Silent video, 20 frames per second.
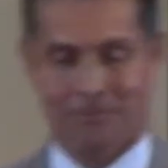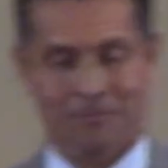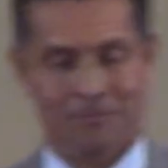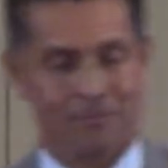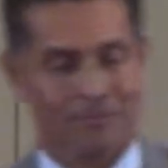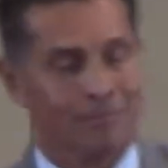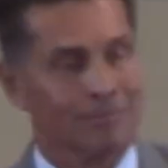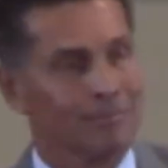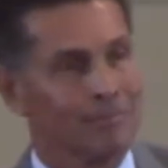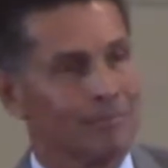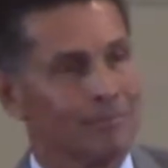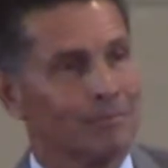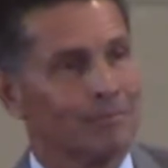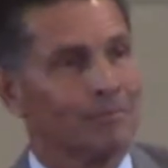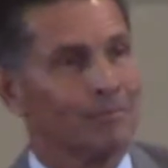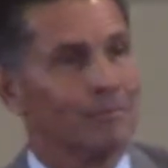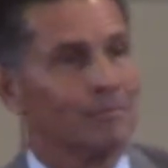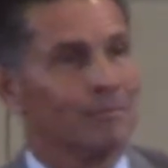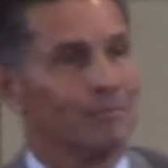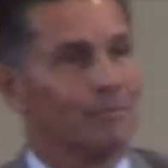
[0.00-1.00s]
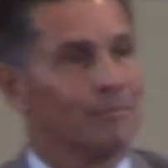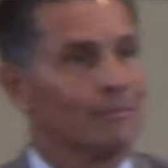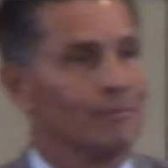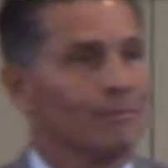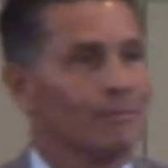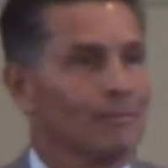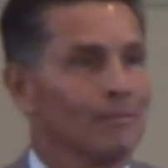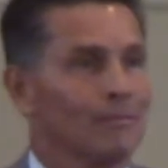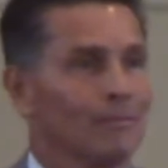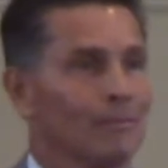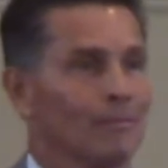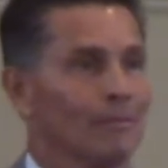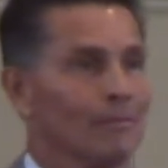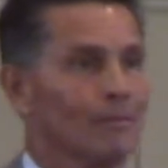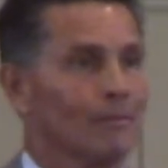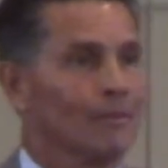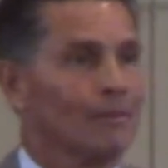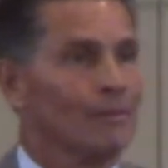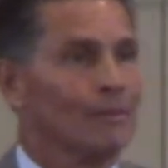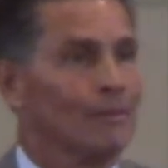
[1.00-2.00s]

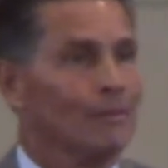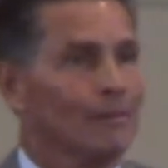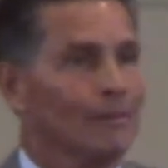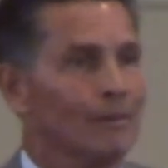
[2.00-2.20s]
Nobody speaks.